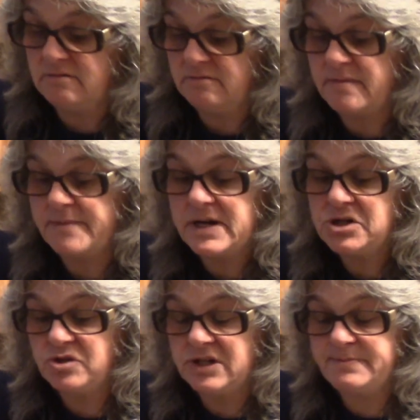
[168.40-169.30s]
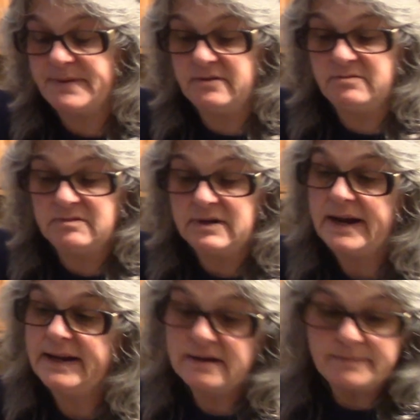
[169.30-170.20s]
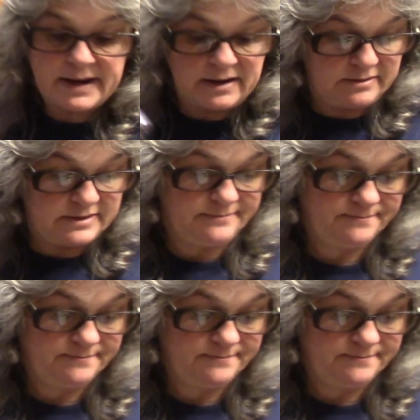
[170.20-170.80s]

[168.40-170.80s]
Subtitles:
my measuring spoon, and get them out.